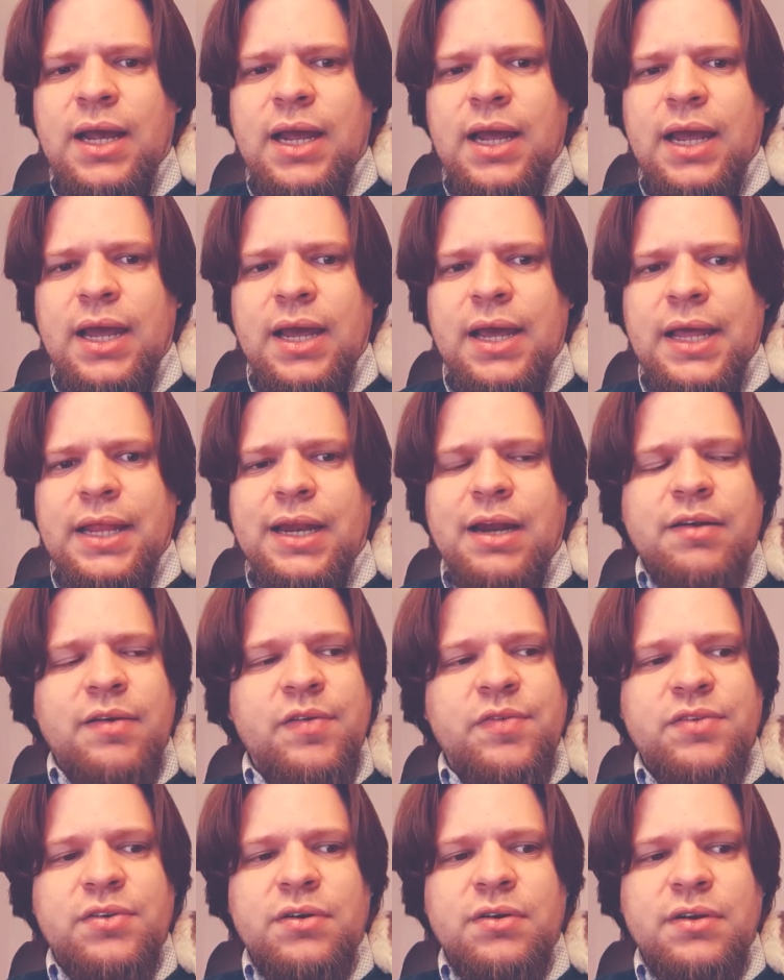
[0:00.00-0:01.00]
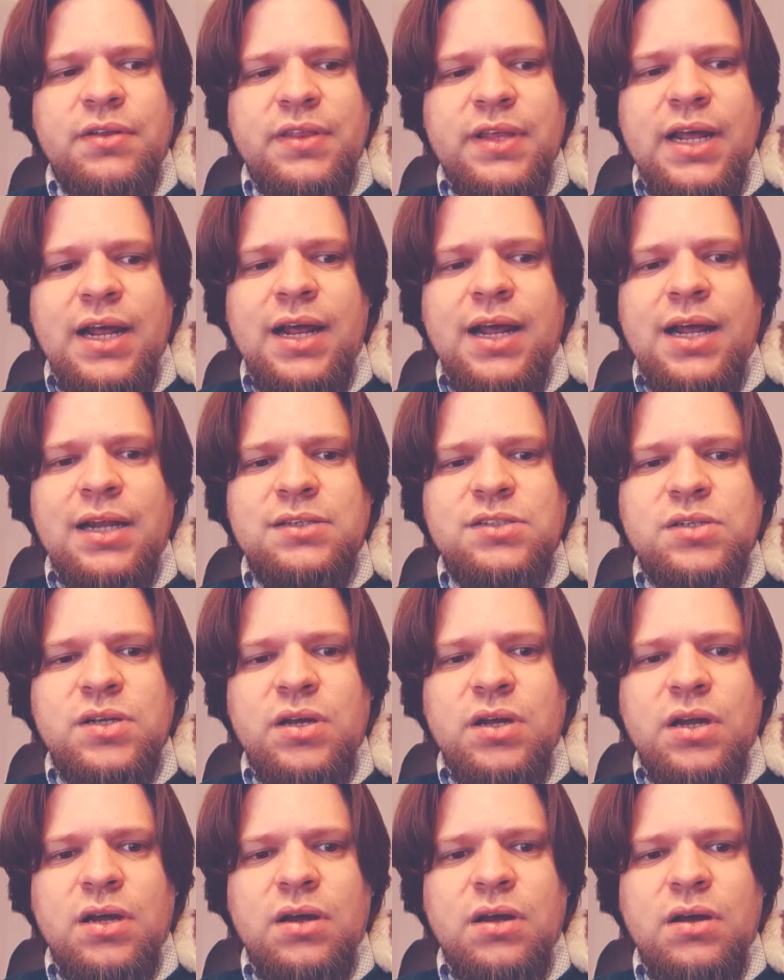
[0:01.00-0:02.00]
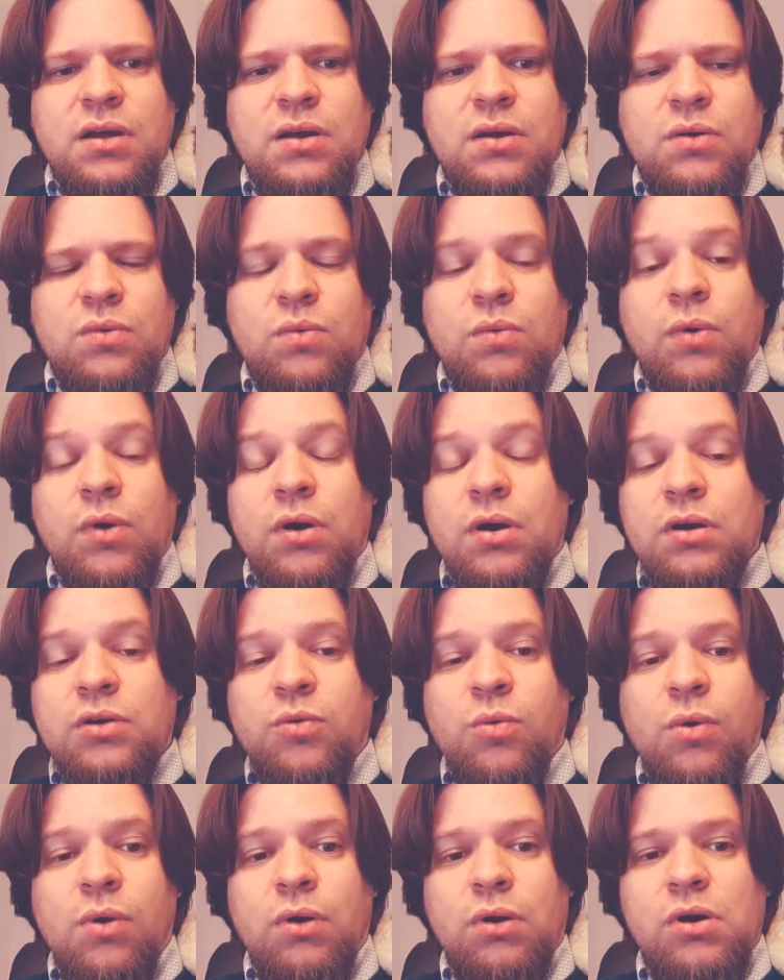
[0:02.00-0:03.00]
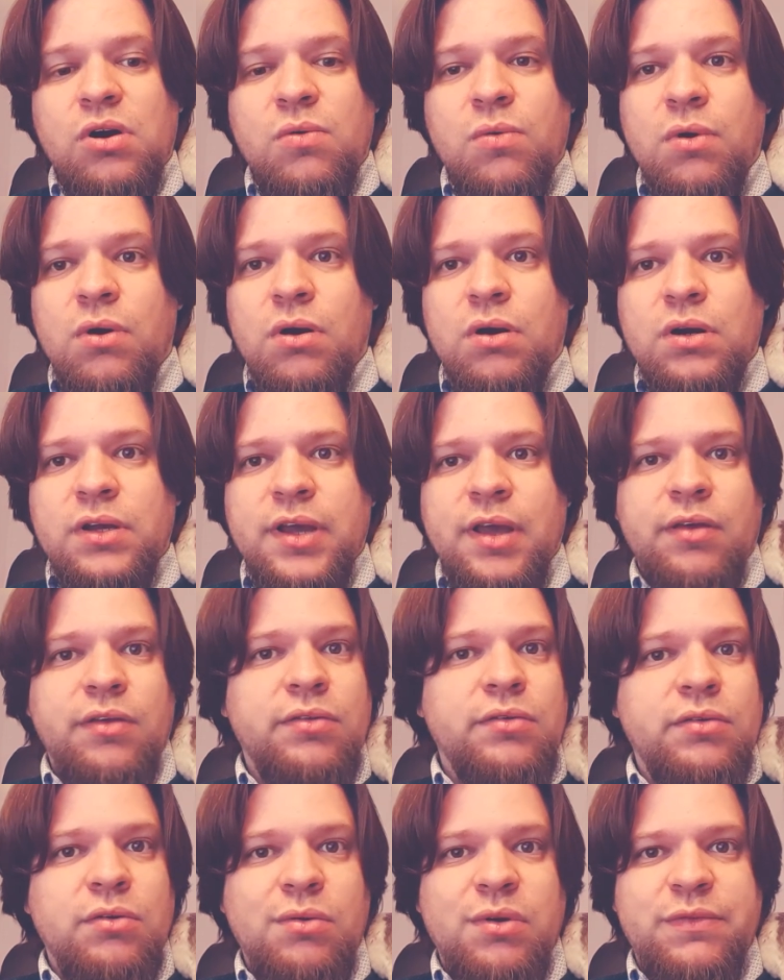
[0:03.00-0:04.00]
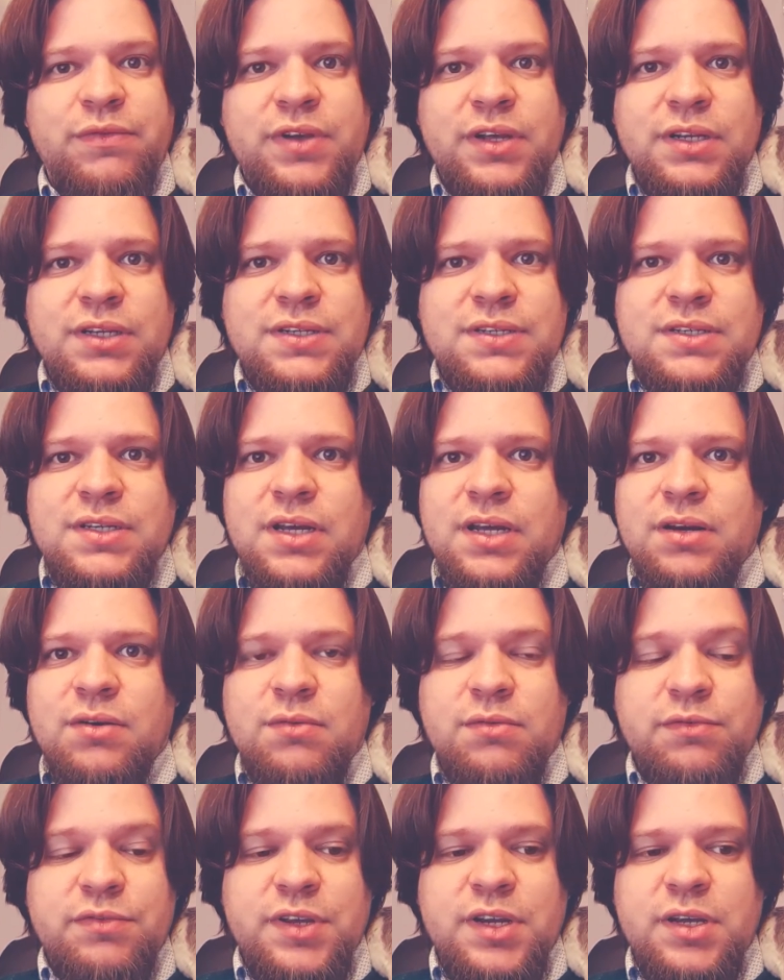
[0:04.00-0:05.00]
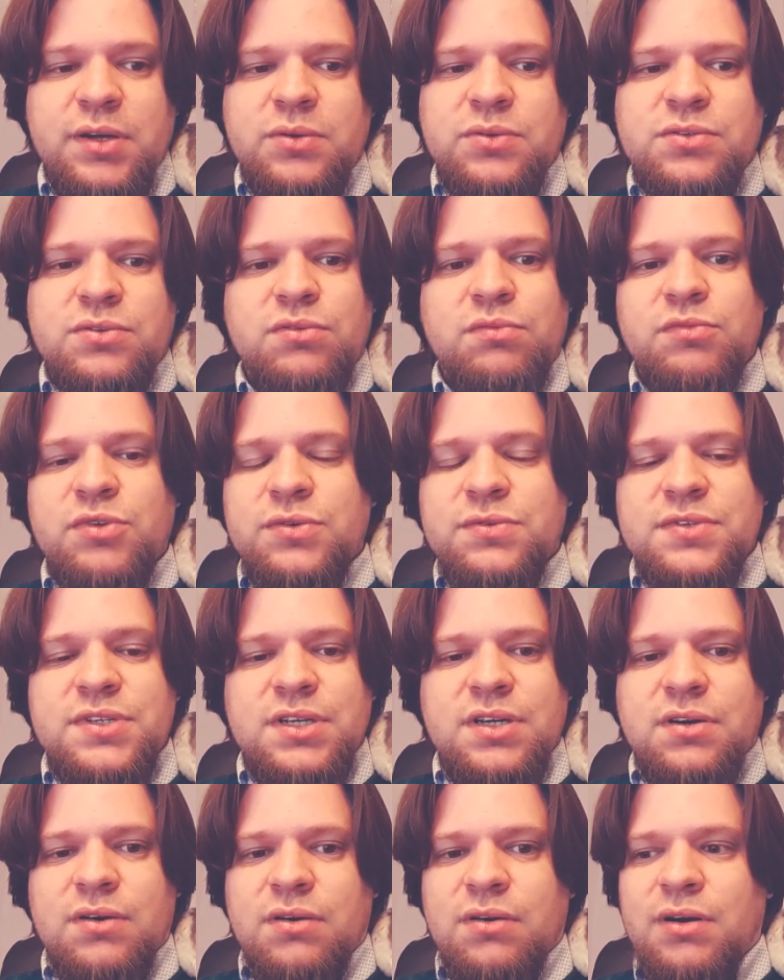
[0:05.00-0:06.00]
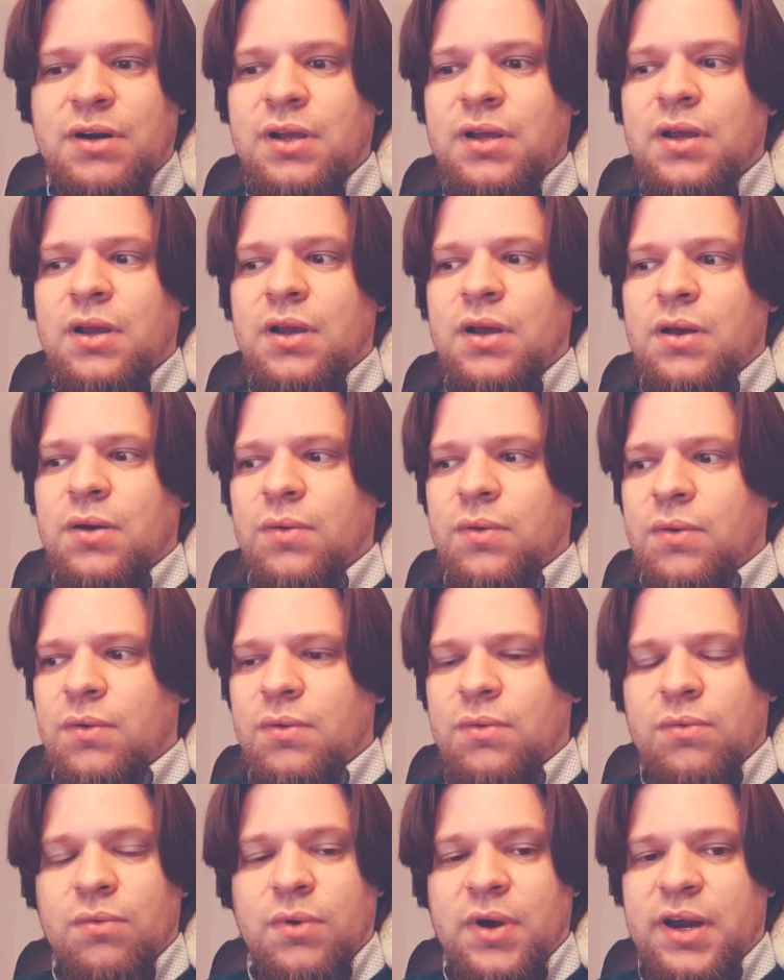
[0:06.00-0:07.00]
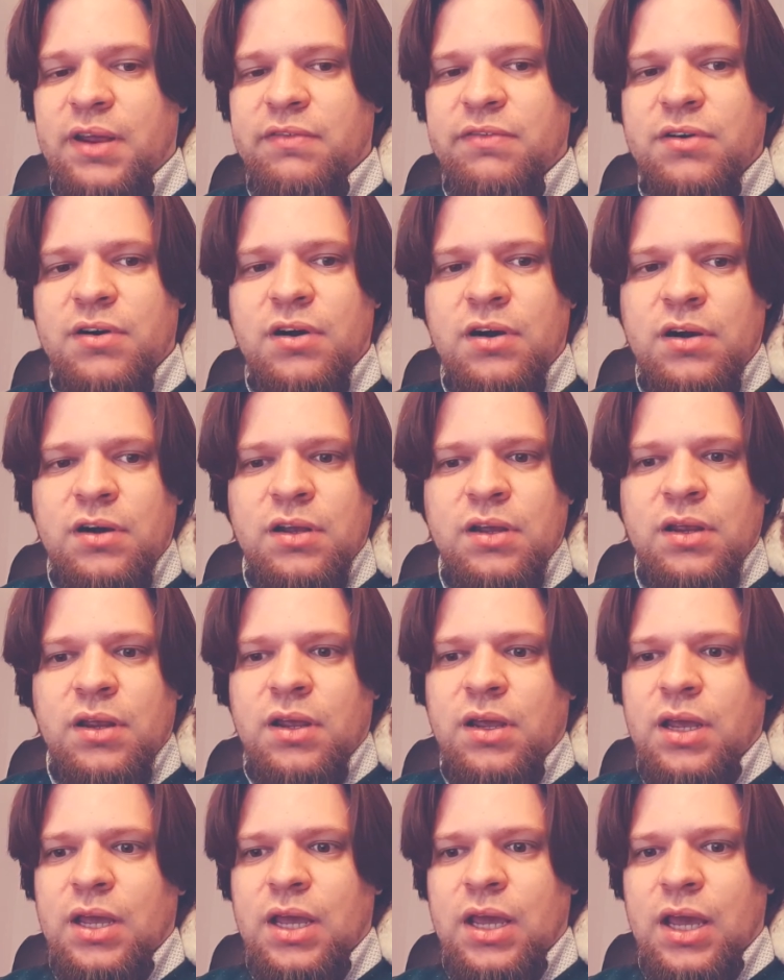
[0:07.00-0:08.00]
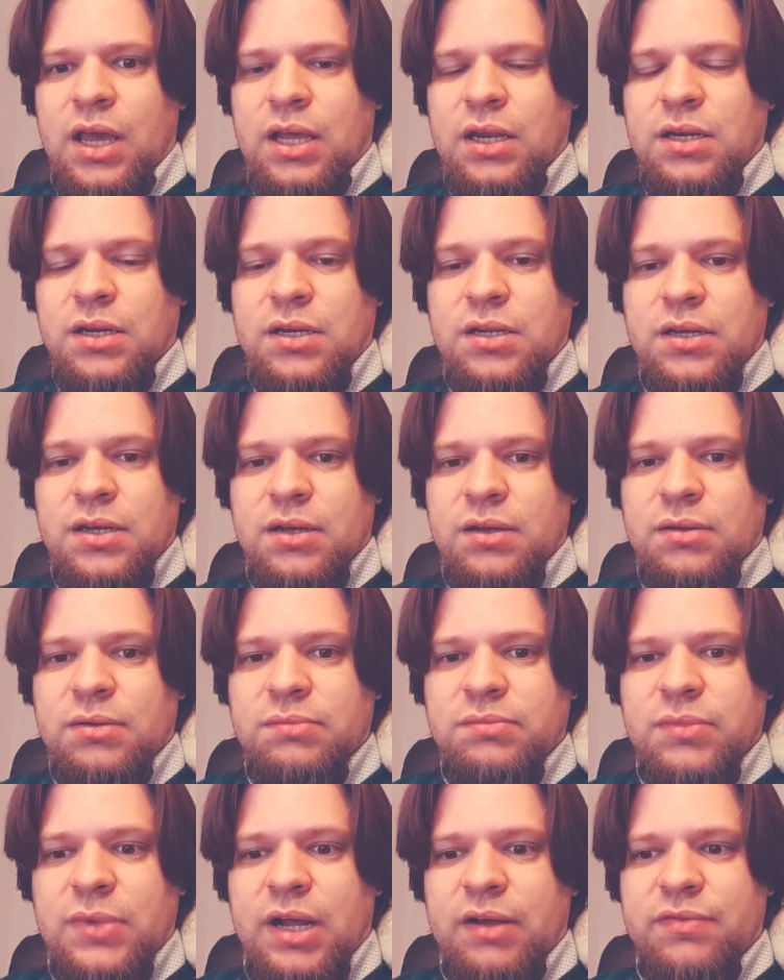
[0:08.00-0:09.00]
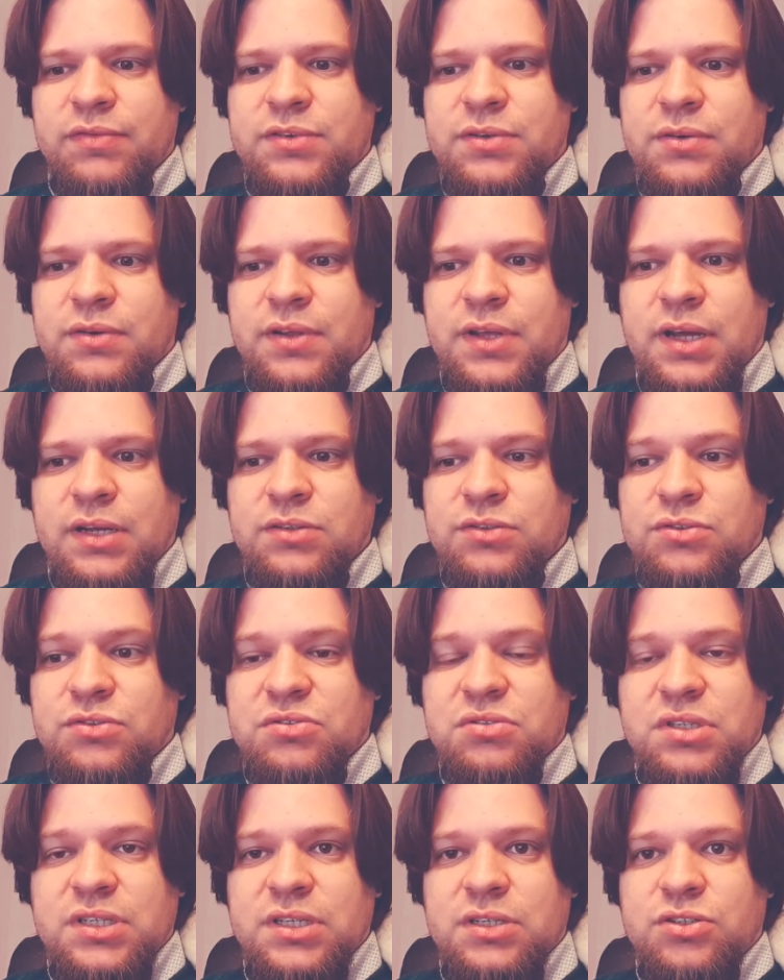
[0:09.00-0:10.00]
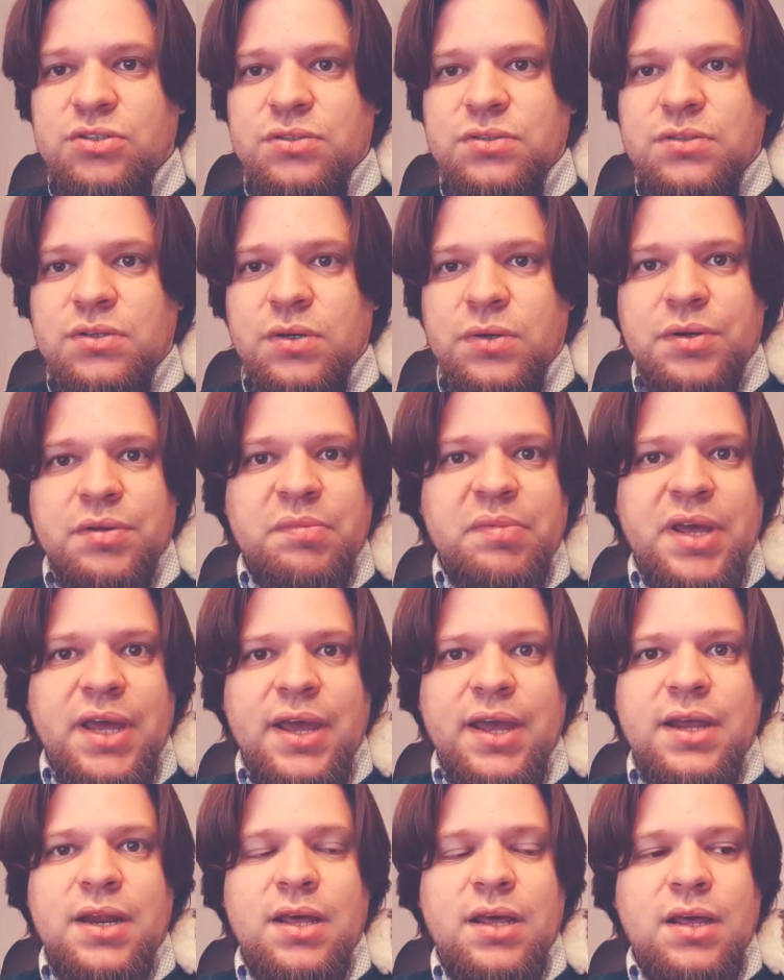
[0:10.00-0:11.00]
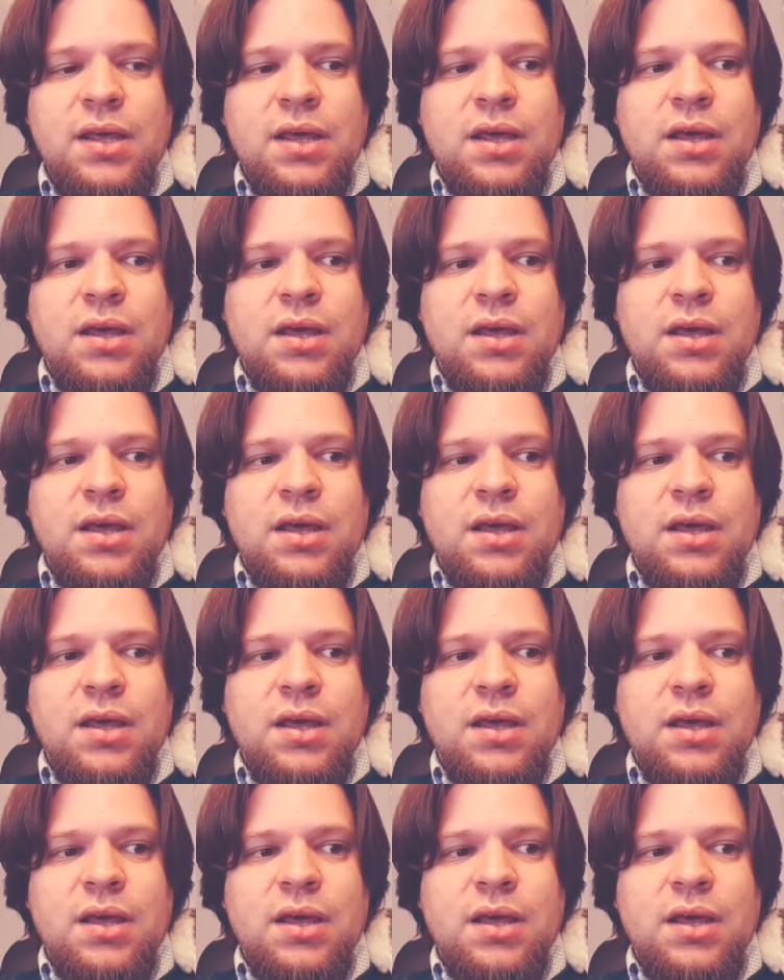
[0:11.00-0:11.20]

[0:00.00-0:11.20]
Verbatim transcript: And after that, uh, work, work, work, either graphic design or videos or music or whatever. And uh, after that, usually I just go to bed.